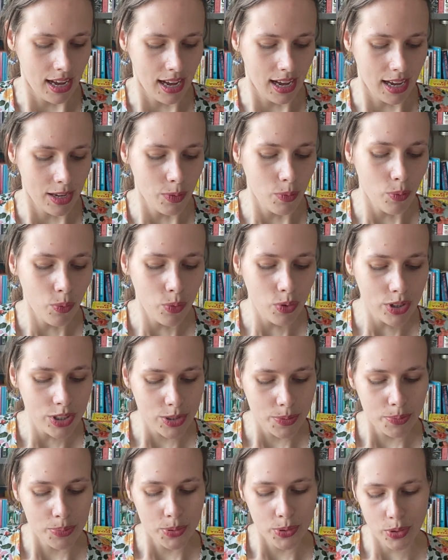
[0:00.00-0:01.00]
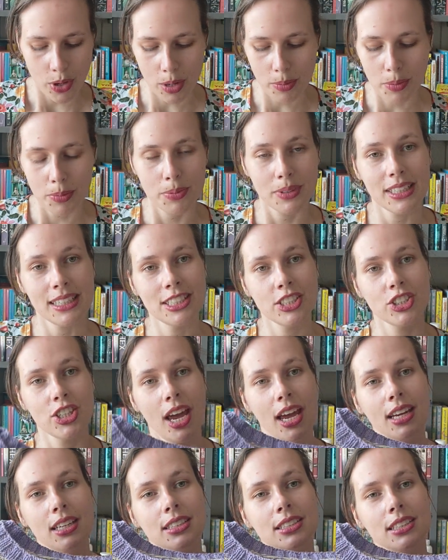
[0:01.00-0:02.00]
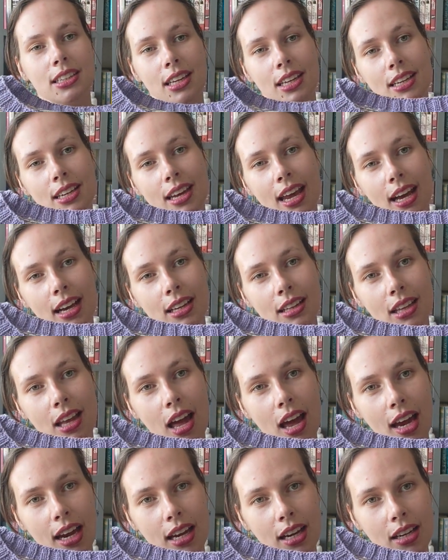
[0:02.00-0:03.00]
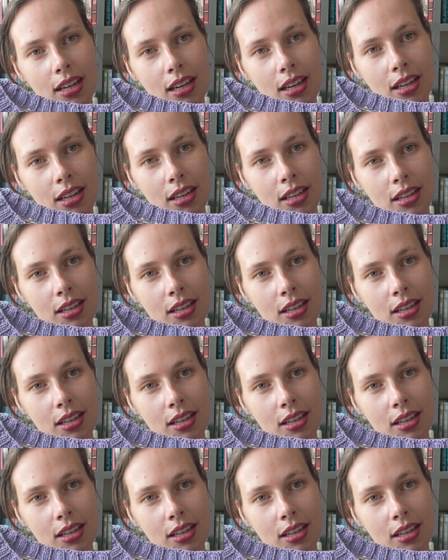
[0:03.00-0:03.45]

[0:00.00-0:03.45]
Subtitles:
I would probably change the neckline